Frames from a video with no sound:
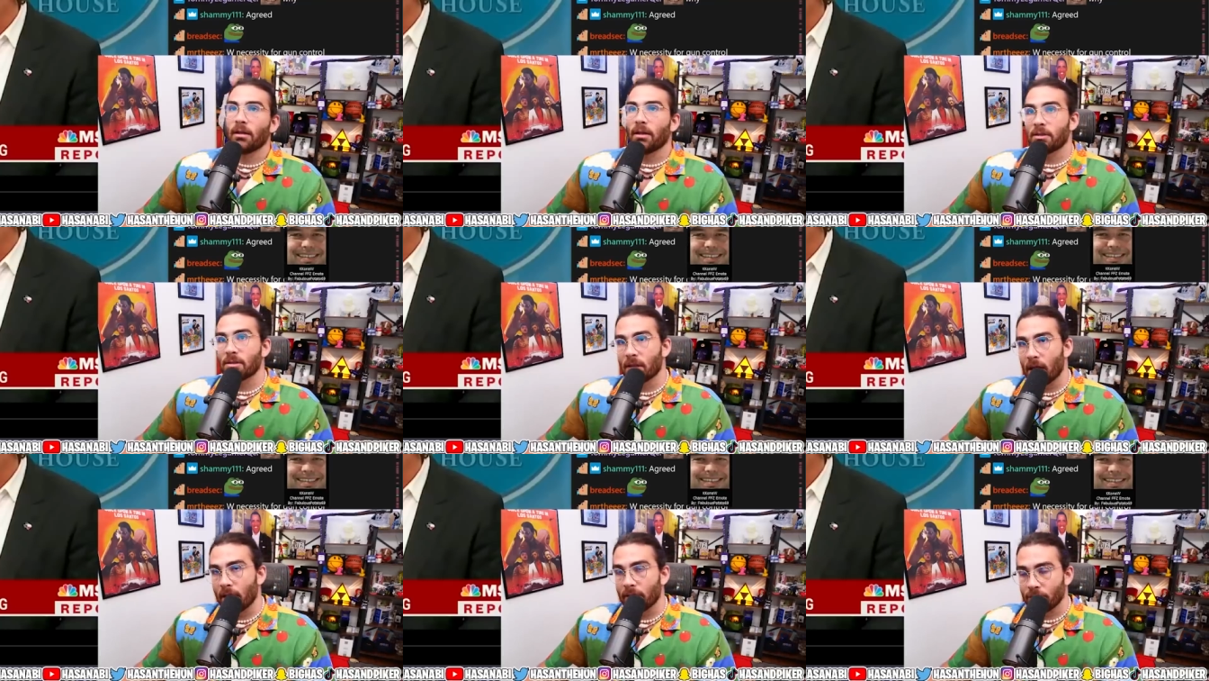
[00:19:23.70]
It's
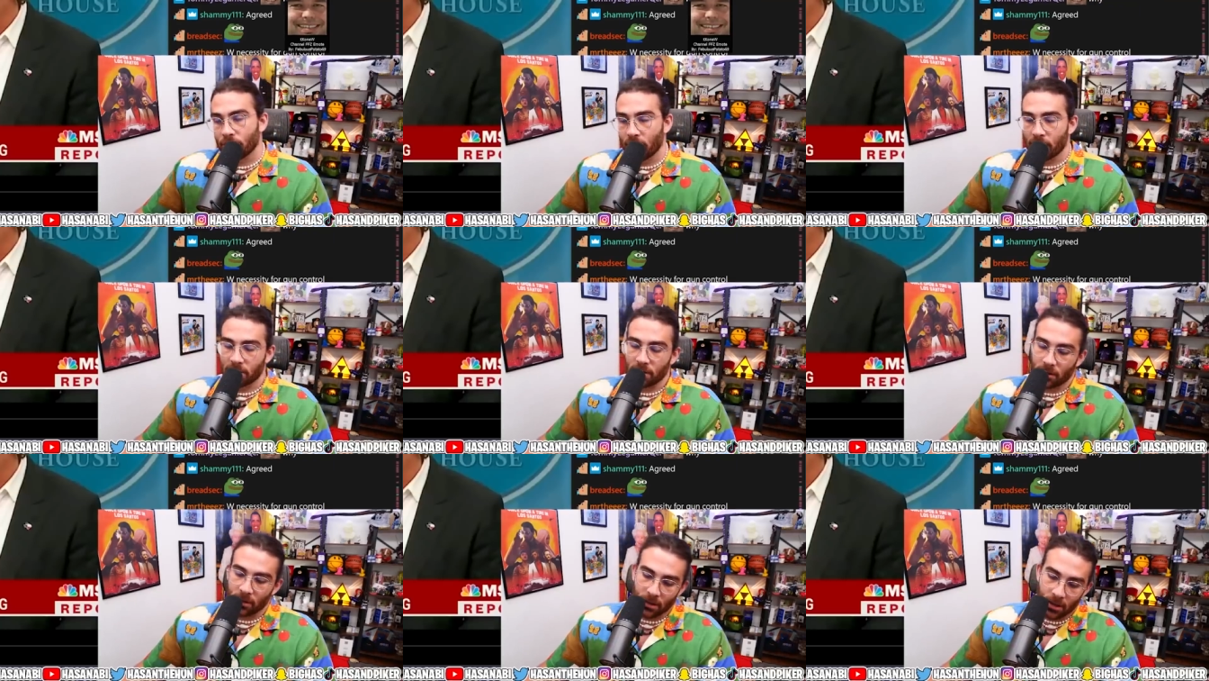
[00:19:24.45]
not
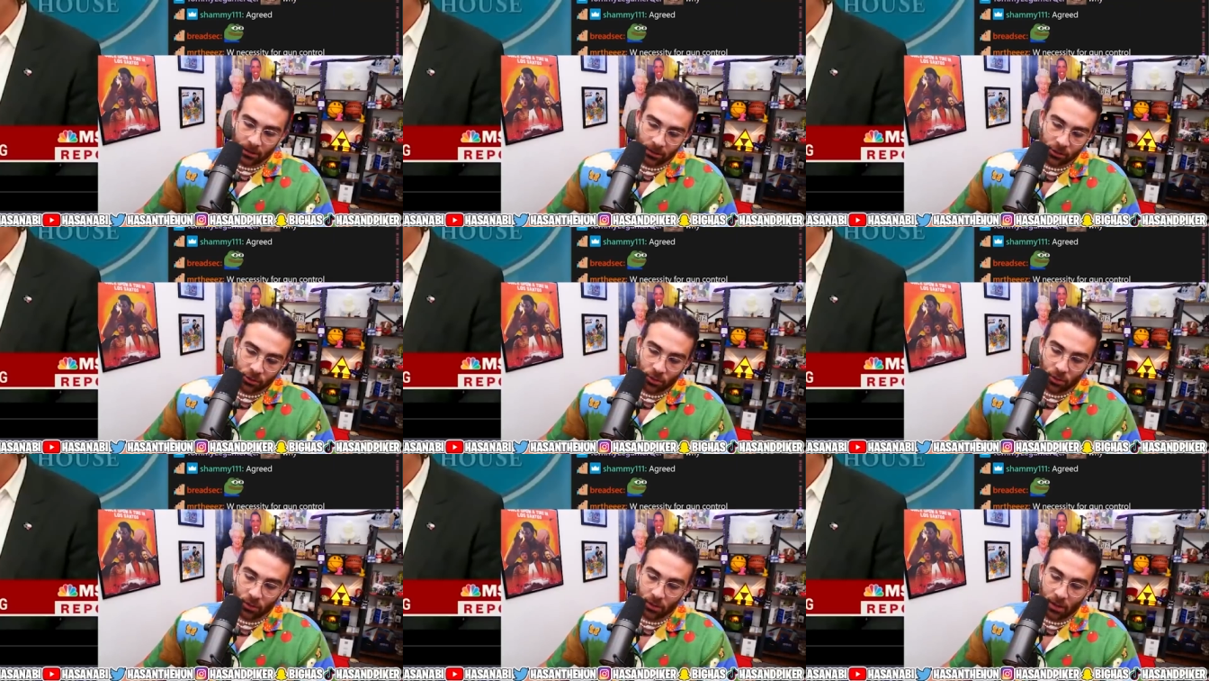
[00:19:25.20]
just the gun
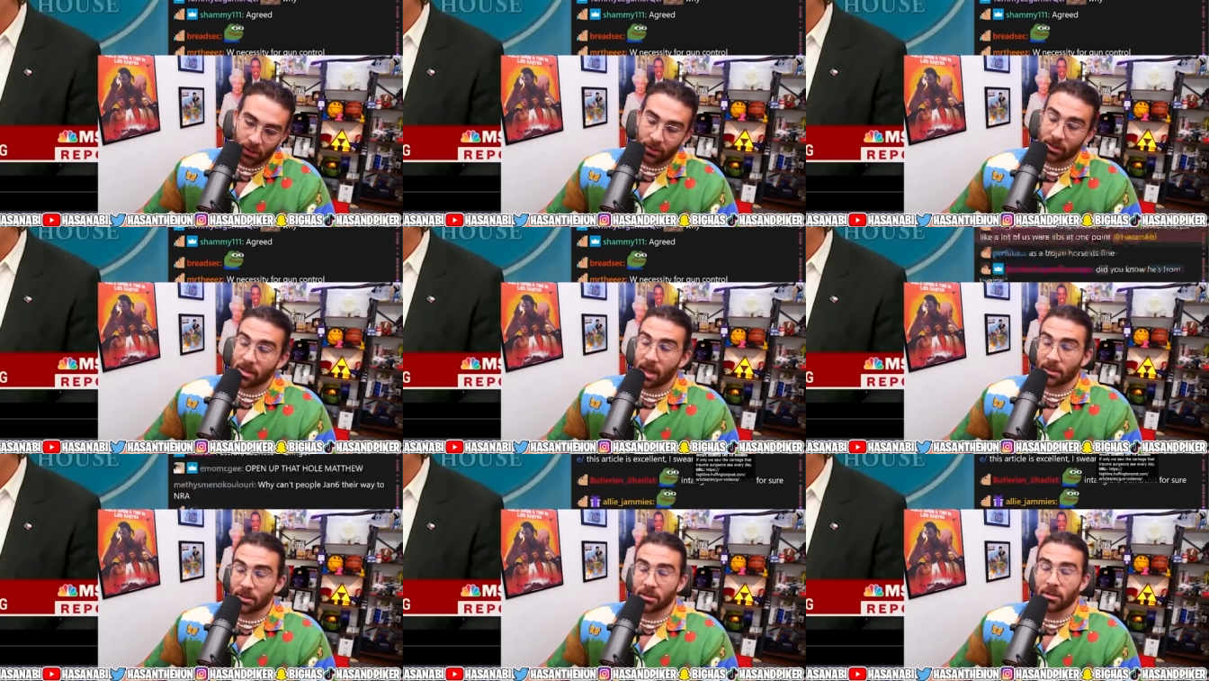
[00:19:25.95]
control, or it's
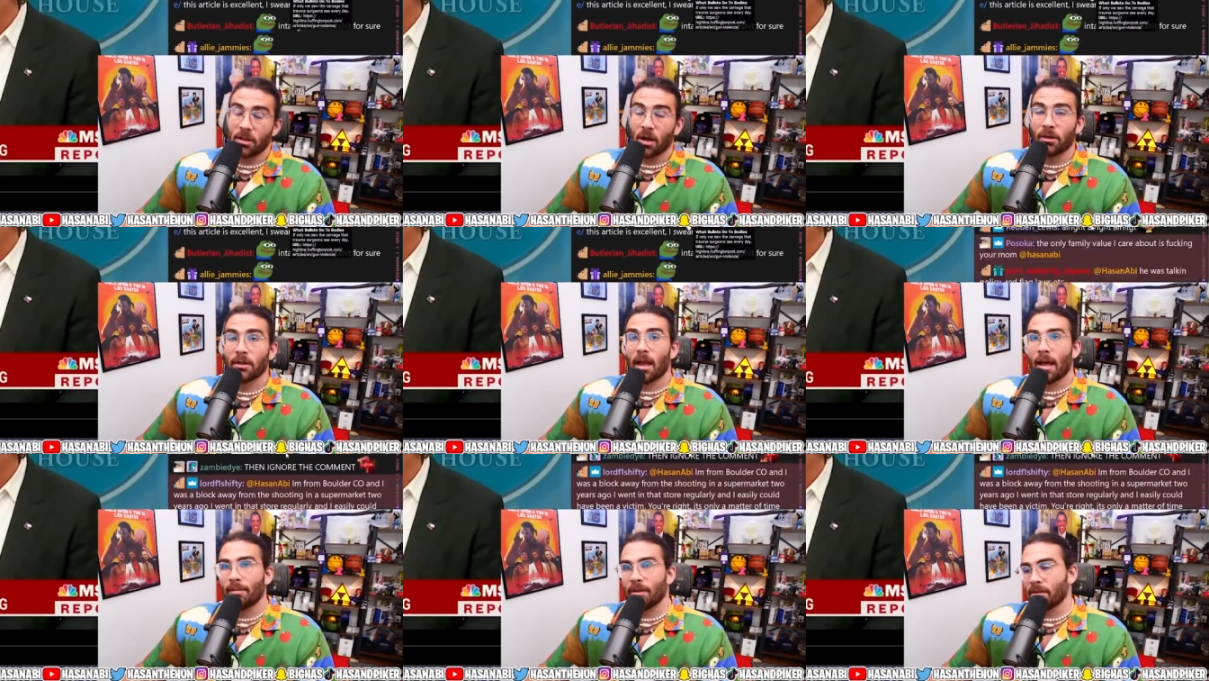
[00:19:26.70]
not just gun
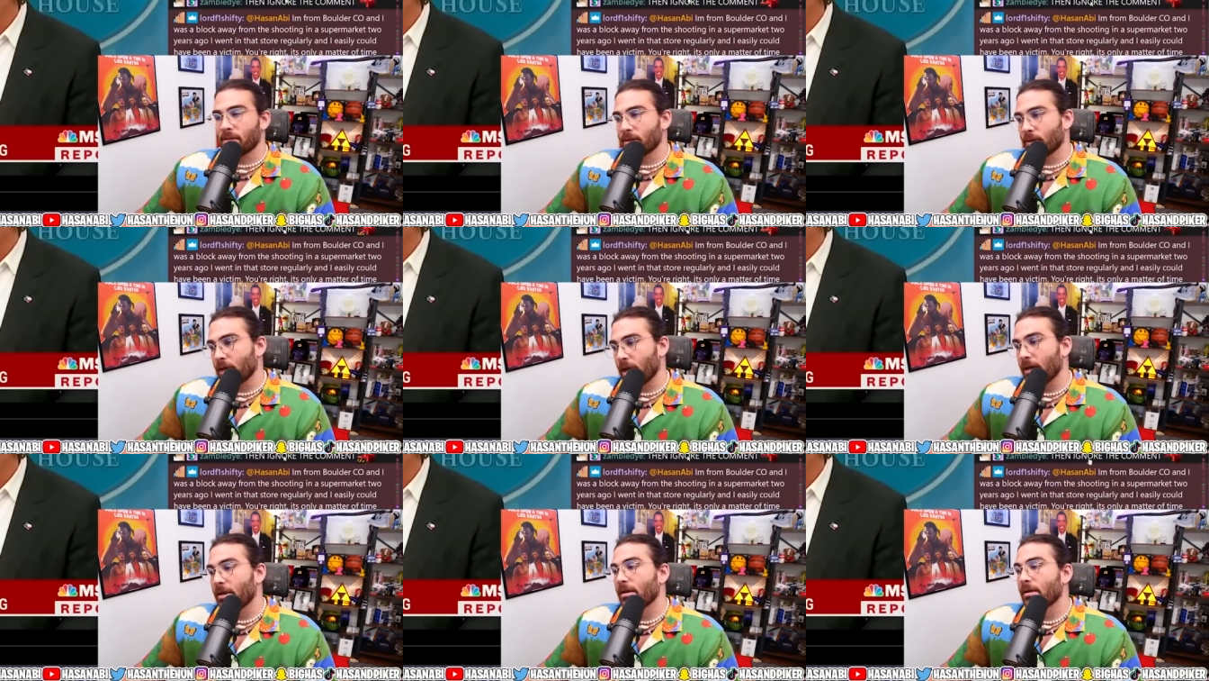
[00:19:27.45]
lobbyists,
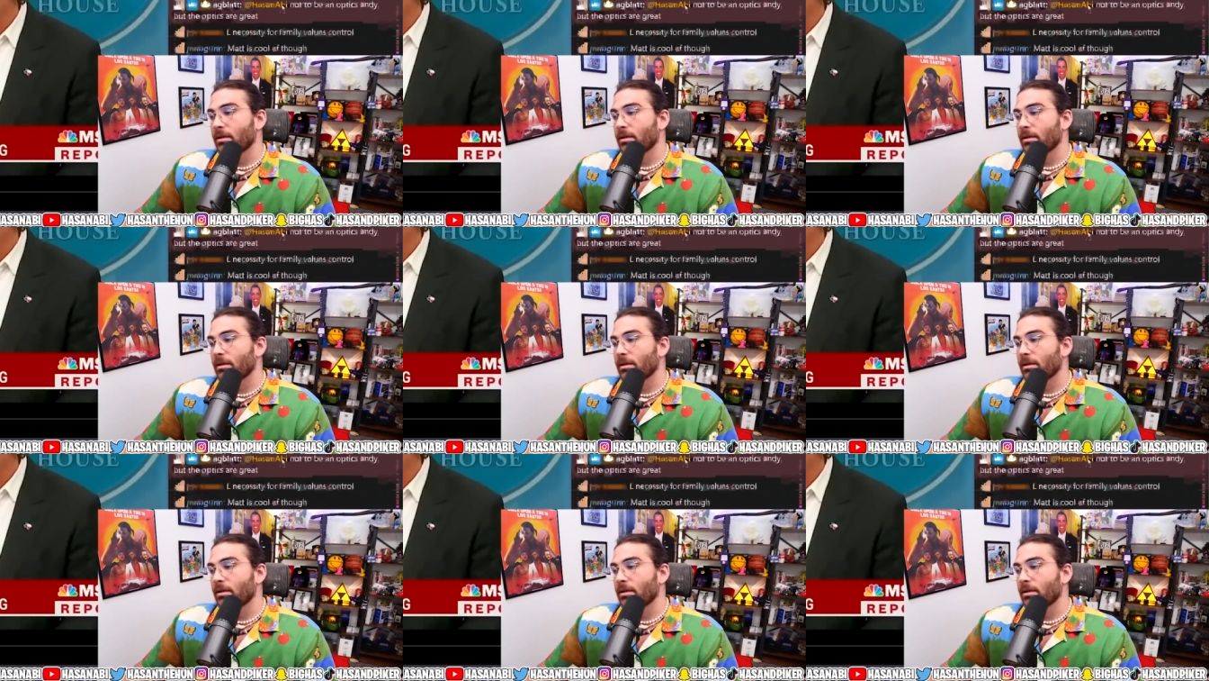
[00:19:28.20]
okay?